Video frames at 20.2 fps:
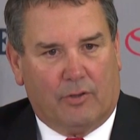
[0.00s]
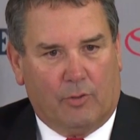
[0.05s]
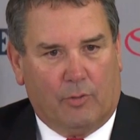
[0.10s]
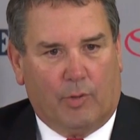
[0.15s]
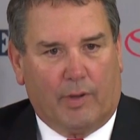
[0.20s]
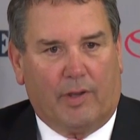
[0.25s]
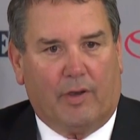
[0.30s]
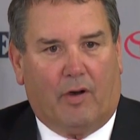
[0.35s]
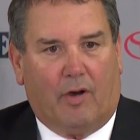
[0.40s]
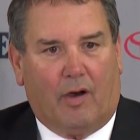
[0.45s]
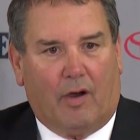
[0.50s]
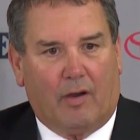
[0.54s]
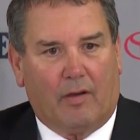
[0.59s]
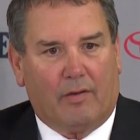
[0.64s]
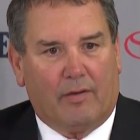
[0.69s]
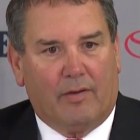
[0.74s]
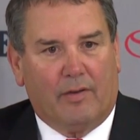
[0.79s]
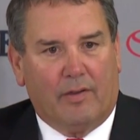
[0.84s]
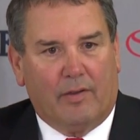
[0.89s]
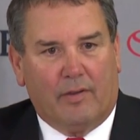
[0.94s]
who we
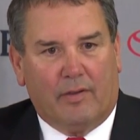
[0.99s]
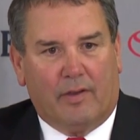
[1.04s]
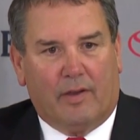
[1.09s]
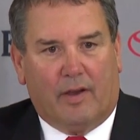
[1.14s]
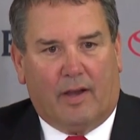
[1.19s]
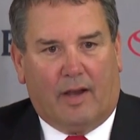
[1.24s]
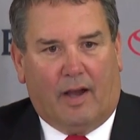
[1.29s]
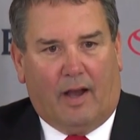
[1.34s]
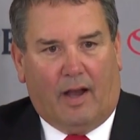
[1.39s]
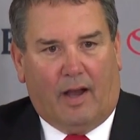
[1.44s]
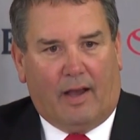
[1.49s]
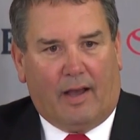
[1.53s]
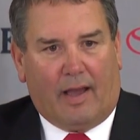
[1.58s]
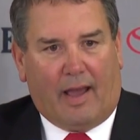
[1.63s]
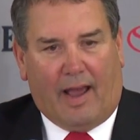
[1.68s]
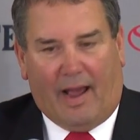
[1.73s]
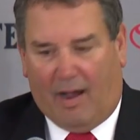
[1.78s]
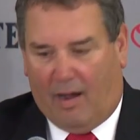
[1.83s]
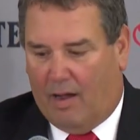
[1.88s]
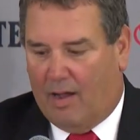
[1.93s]
are,
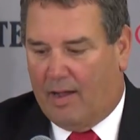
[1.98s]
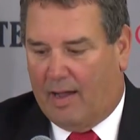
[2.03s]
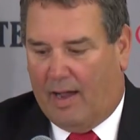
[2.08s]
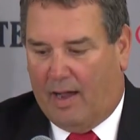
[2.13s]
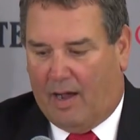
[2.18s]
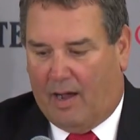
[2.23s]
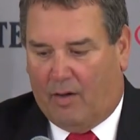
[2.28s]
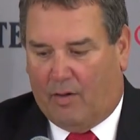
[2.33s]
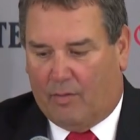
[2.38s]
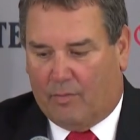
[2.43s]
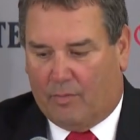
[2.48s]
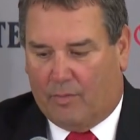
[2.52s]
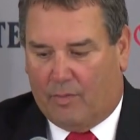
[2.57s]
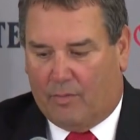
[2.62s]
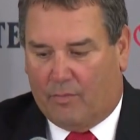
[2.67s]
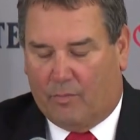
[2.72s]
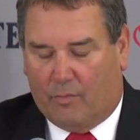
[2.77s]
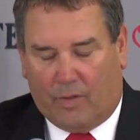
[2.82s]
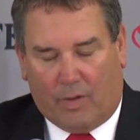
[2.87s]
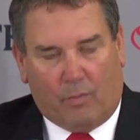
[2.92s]
uh, how, how
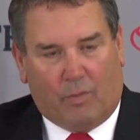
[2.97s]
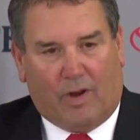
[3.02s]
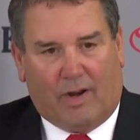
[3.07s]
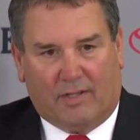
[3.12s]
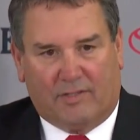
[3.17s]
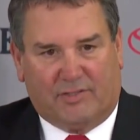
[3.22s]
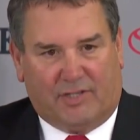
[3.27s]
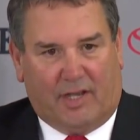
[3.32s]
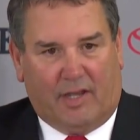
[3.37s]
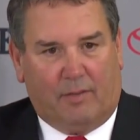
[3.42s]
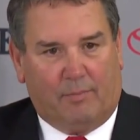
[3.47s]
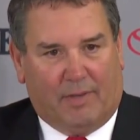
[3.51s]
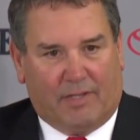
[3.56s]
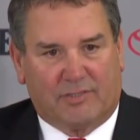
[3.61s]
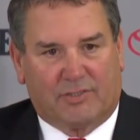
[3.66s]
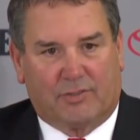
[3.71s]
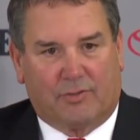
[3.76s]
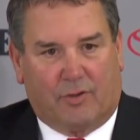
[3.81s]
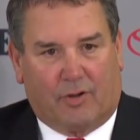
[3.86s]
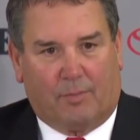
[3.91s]
we want a team
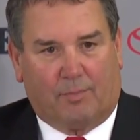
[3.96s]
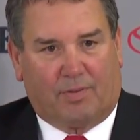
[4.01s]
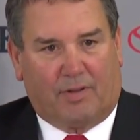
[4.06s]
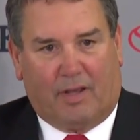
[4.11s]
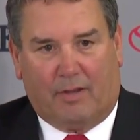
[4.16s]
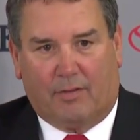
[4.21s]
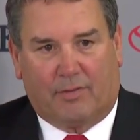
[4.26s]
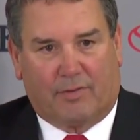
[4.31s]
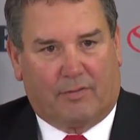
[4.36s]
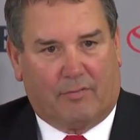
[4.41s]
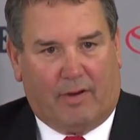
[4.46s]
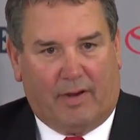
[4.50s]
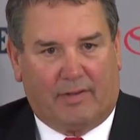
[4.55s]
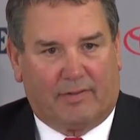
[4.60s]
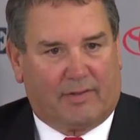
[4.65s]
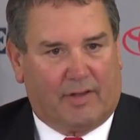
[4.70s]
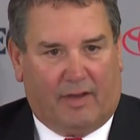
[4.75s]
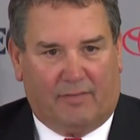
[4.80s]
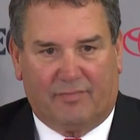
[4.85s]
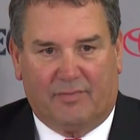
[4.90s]
that's going to play with
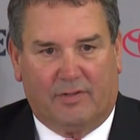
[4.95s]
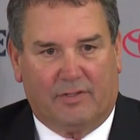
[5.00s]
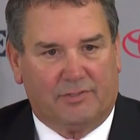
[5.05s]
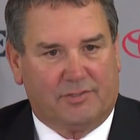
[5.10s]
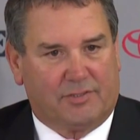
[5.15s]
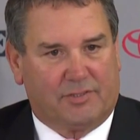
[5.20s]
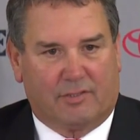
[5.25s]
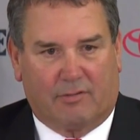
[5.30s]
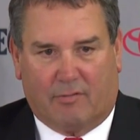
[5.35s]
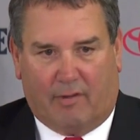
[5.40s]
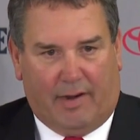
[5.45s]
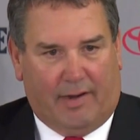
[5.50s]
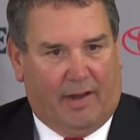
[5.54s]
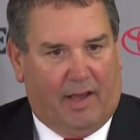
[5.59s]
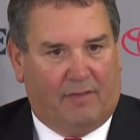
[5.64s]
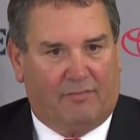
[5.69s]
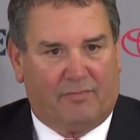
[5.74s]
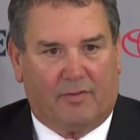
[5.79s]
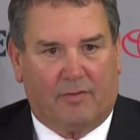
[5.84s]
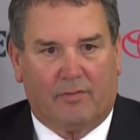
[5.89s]
great toughness and great
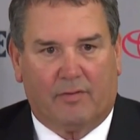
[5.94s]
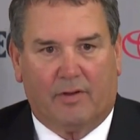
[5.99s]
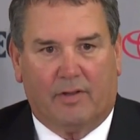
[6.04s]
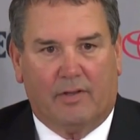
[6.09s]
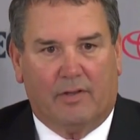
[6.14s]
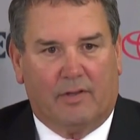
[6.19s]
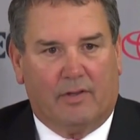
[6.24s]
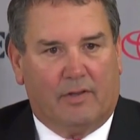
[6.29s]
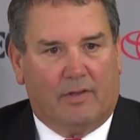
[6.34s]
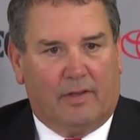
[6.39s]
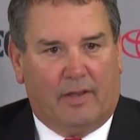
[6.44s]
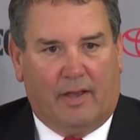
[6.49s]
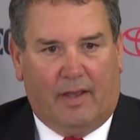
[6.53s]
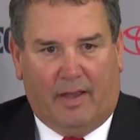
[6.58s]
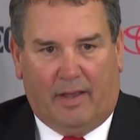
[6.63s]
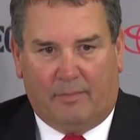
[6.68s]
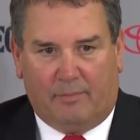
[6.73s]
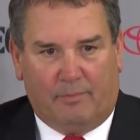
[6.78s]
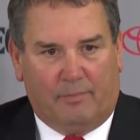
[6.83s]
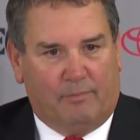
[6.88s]
effort
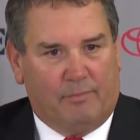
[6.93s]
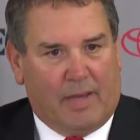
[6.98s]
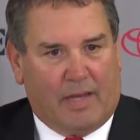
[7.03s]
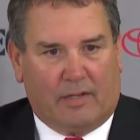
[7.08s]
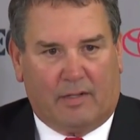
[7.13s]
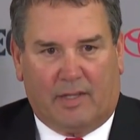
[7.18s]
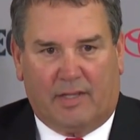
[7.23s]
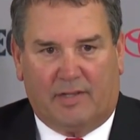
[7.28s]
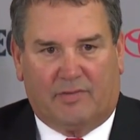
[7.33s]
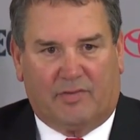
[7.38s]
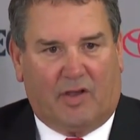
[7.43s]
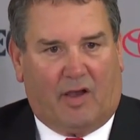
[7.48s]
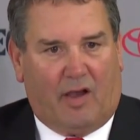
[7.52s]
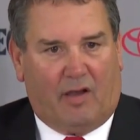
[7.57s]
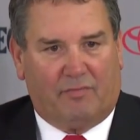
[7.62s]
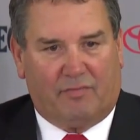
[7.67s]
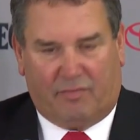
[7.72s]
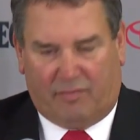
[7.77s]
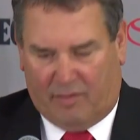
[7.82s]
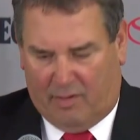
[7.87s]
and mentally
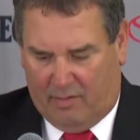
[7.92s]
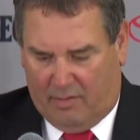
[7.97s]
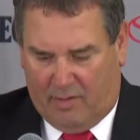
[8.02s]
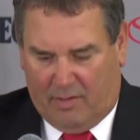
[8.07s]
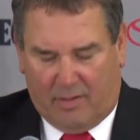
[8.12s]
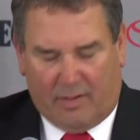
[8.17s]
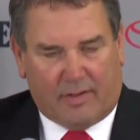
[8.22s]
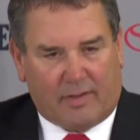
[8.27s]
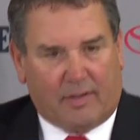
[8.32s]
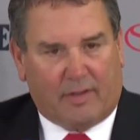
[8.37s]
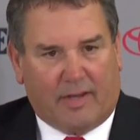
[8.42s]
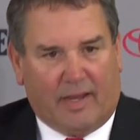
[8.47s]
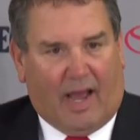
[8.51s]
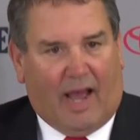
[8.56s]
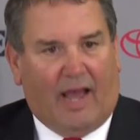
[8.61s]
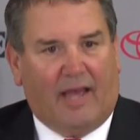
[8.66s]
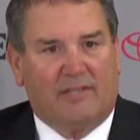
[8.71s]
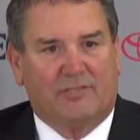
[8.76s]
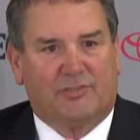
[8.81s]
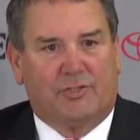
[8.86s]
tough
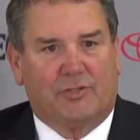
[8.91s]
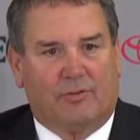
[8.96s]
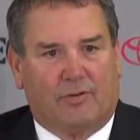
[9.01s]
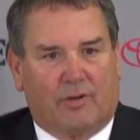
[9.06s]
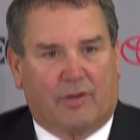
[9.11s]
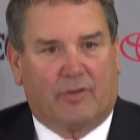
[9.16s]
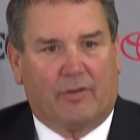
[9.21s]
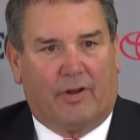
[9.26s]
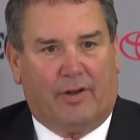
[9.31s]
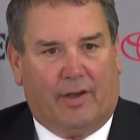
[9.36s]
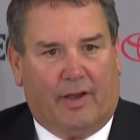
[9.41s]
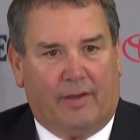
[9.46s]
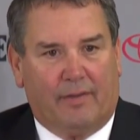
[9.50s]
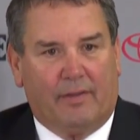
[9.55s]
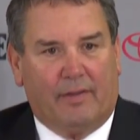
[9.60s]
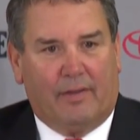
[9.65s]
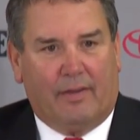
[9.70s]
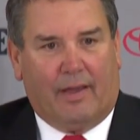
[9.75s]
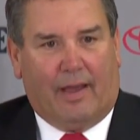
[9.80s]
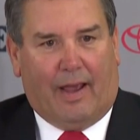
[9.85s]
guys who are going to
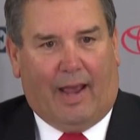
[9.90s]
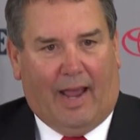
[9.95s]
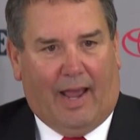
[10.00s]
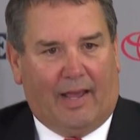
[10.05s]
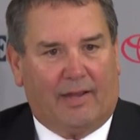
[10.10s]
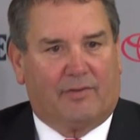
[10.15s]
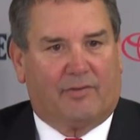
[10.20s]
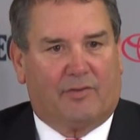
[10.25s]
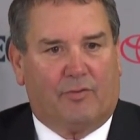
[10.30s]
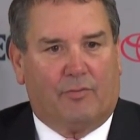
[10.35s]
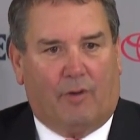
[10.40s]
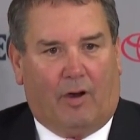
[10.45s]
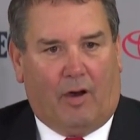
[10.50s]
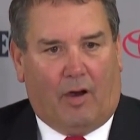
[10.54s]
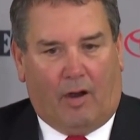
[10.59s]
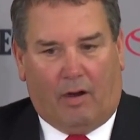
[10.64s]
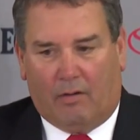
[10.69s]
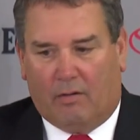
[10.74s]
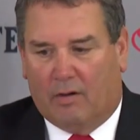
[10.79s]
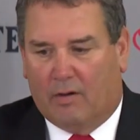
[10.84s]
add to
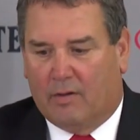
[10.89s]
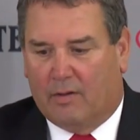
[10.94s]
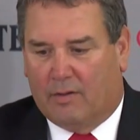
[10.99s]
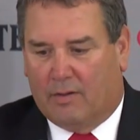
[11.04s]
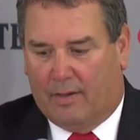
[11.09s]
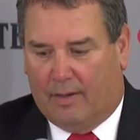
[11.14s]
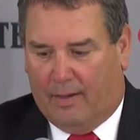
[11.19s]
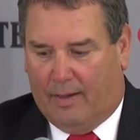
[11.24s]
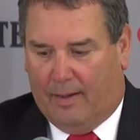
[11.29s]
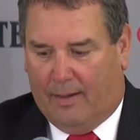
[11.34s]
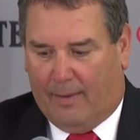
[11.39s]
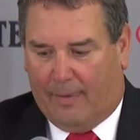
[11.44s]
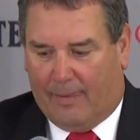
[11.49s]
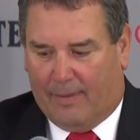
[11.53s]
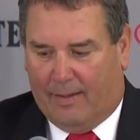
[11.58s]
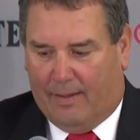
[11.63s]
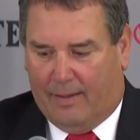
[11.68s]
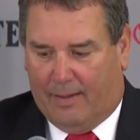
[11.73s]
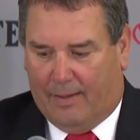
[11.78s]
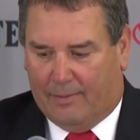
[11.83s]
our uh,
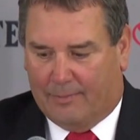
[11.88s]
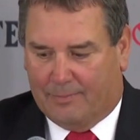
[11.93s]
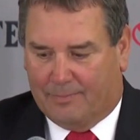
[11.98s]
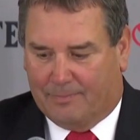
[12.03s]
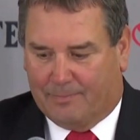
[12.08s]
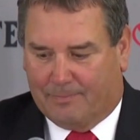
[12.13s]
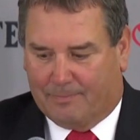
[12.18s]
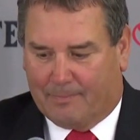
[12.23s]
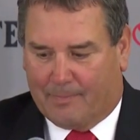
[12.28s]
um,